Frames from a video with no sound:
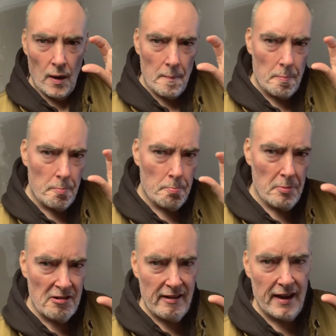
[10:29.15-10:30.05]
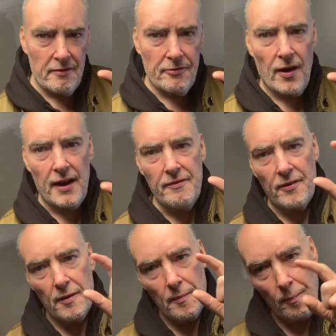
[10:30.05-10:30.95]
Myriad 5.
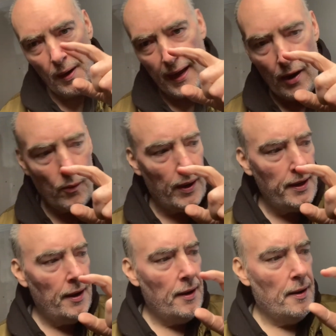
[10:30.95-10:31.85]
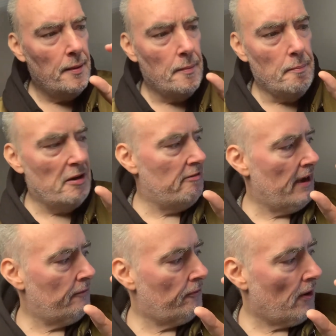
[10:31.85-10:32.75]
Playout 1,
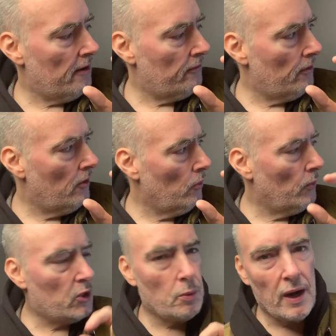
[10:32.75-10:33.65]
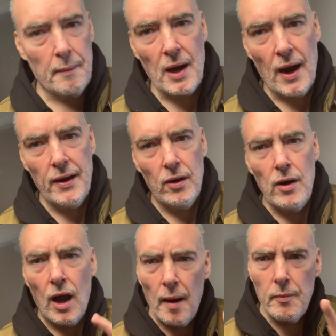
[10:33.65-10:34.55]
Myriad 5. Which one I'm going
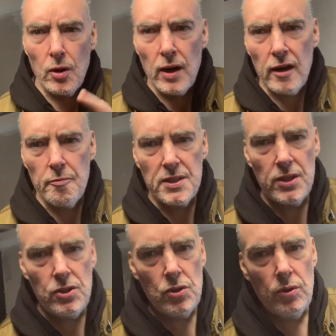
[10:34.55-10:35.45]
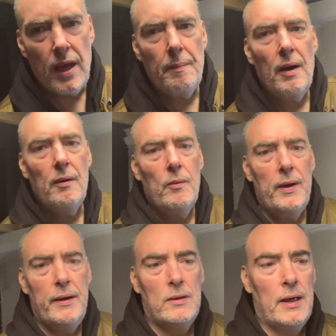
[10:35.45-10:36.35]
on, I'm not 100% sure yet, but
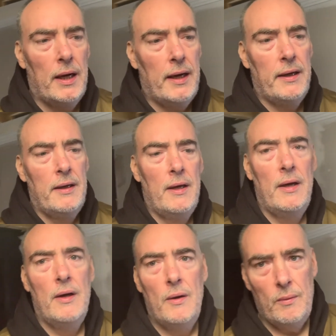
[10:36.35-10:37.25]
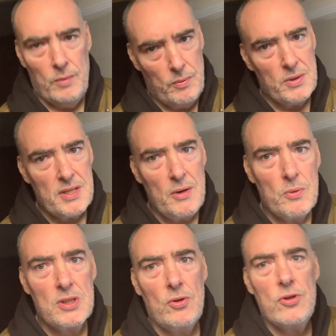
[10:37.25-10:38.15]
we'll see
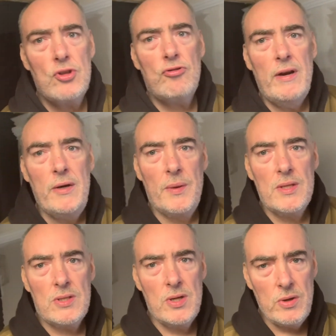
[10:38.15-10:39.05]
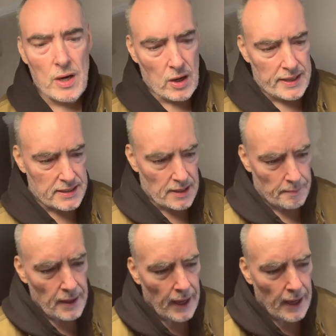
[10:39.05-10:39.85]
what's on the screen when the studio lights up.